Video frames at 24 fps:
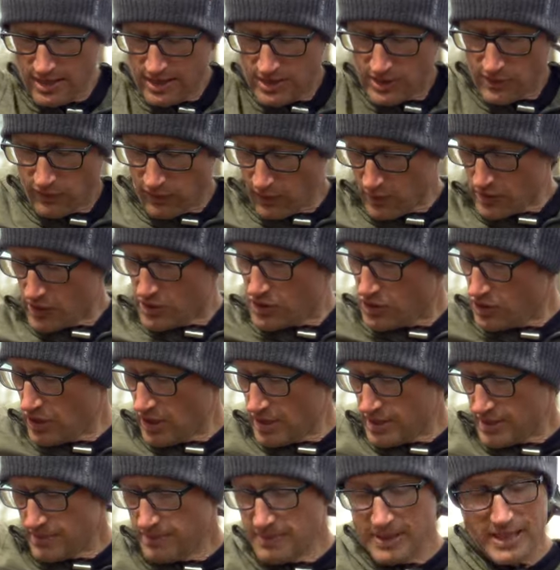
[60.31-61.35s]
as far as
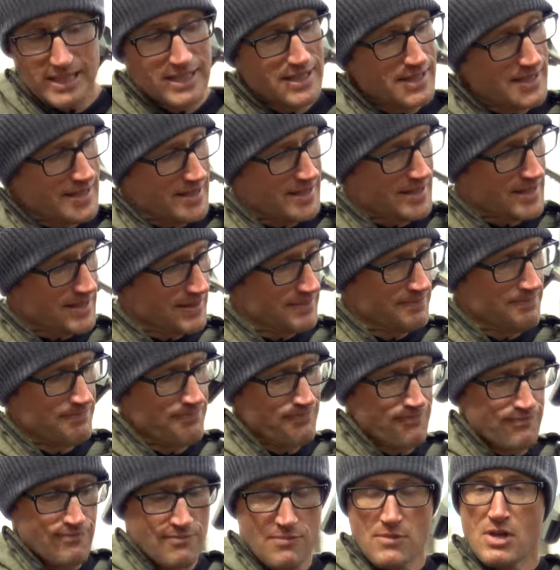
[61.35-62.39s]
adjustments,
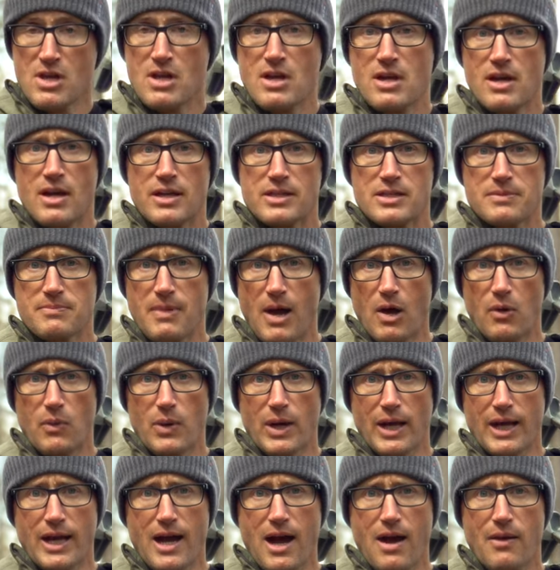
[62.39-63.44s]
that's about
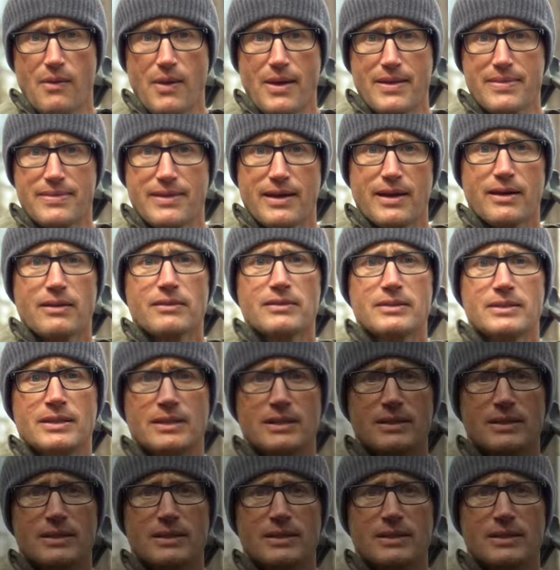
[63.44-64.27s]
what I got right there.